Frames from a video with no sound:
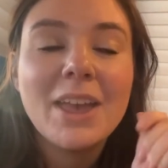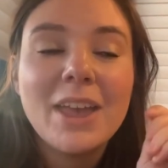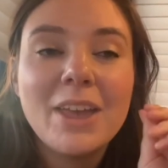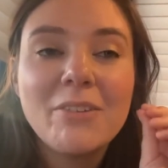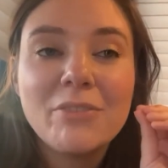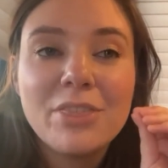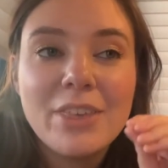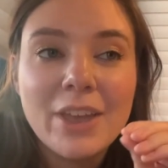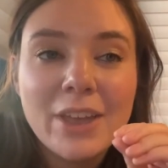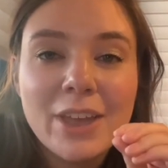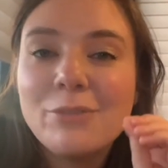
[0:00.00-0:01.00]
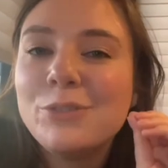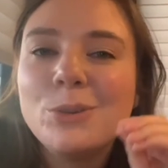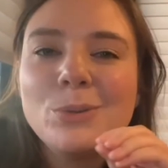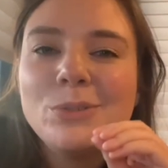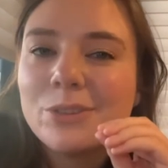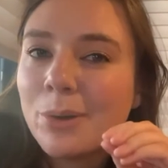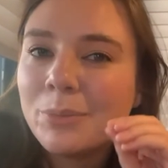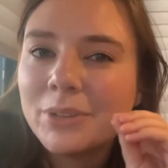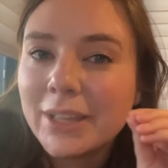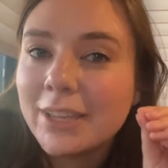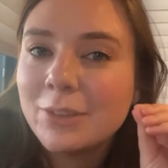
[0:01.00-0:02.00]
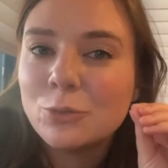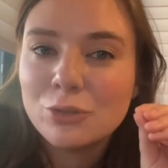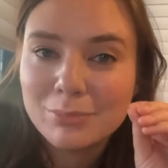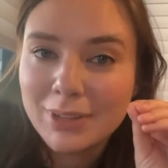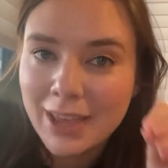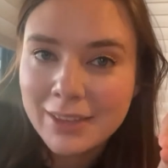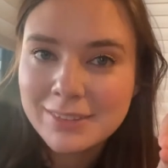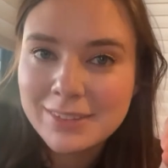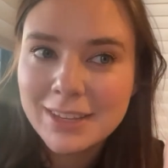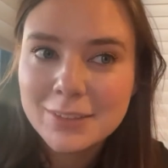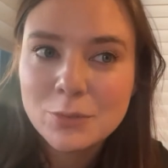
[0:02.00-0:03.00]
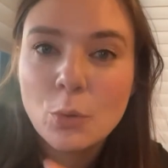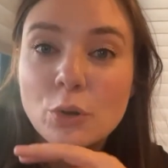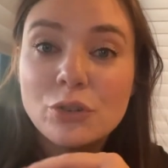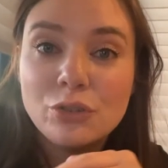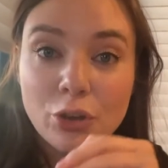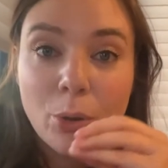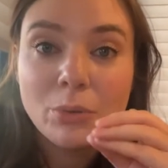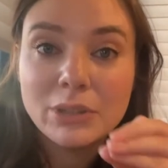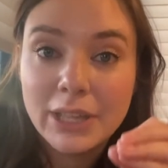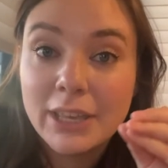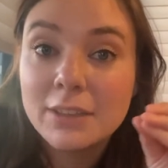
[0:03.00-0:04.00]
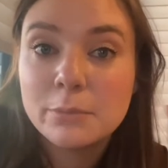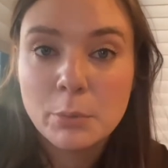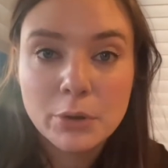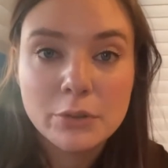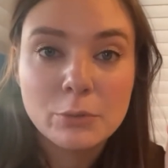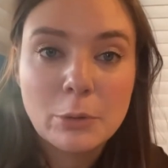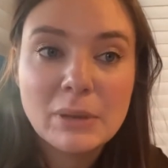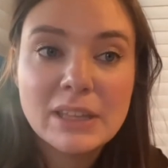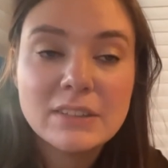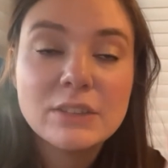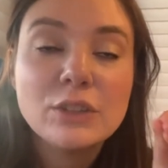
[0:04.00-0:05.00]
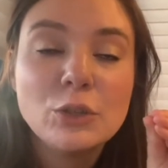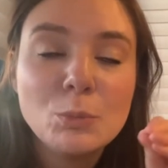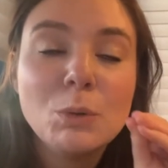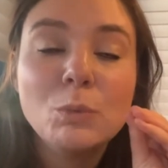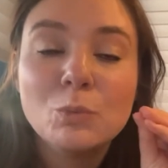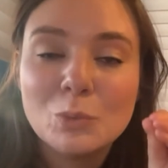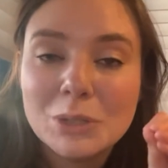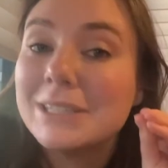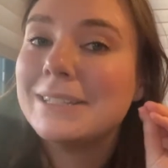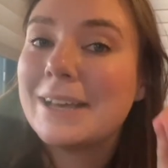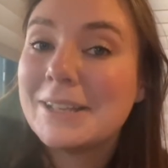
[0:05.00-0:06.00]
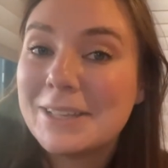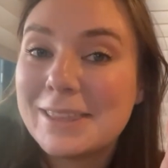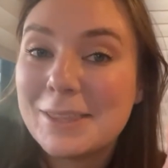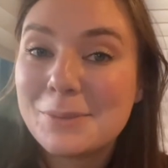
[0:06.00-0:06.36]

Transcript: if they if you don't like gymnastics or don't like sports romances you will really not like this